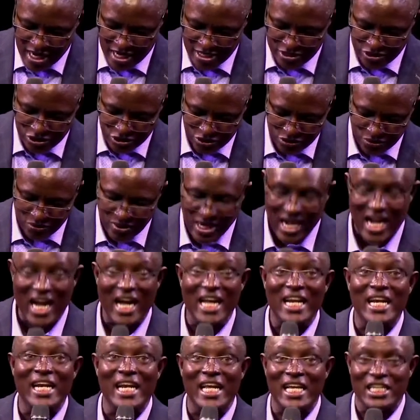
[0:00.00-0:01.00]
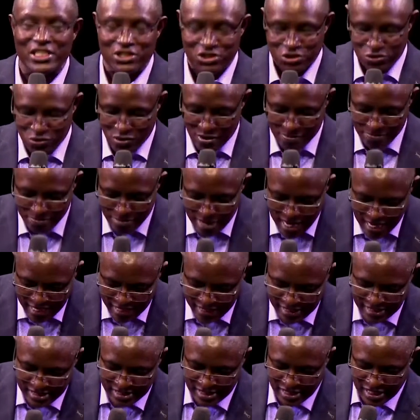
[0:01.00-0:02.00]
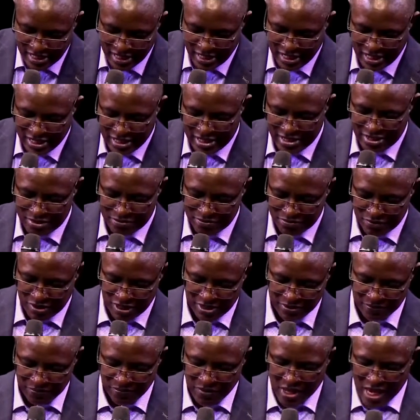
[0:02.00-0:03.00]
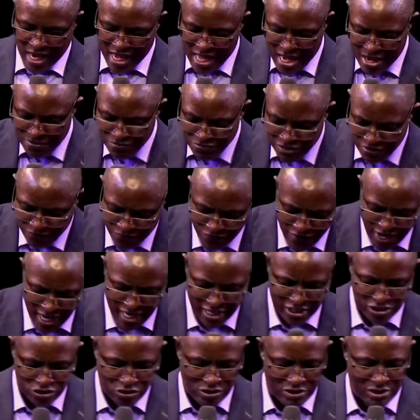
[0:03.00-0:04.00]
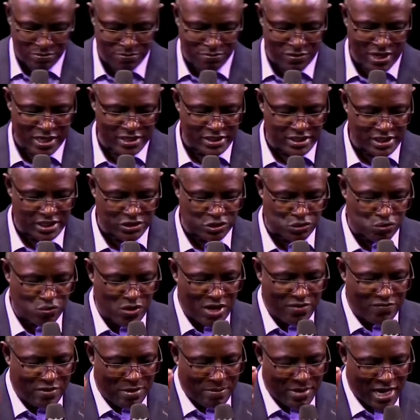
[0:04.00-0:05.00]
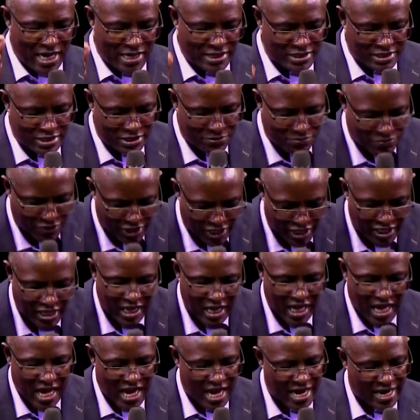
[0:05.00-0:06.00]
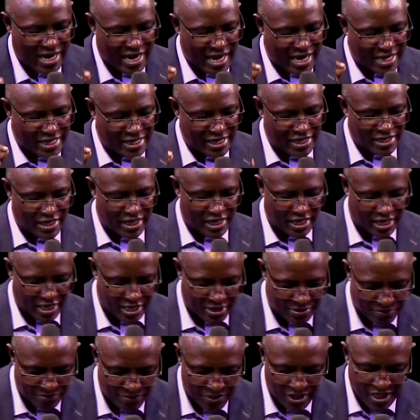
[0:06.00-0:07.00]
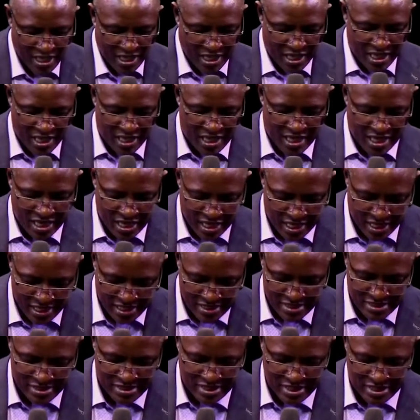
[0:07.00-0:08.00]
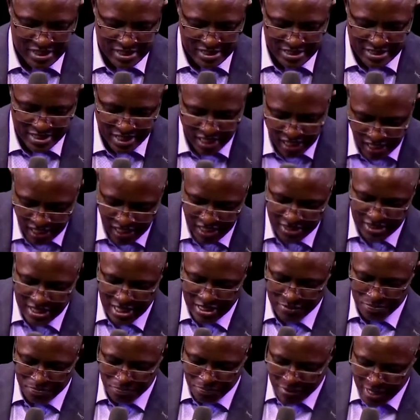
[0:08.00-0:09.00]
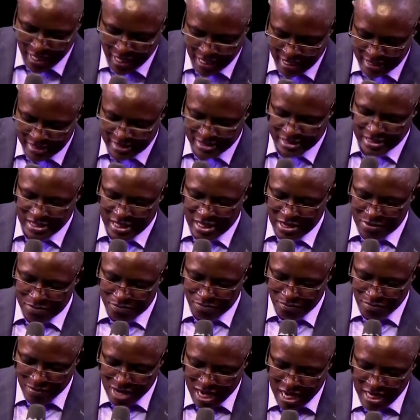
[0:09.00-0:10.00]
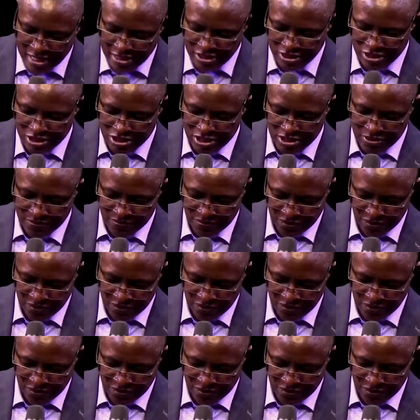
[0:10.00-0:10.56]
can you, unless you abide in me. I am the vine, you are the branches. Whoever abides in me and I in him, he is, it is he that bears much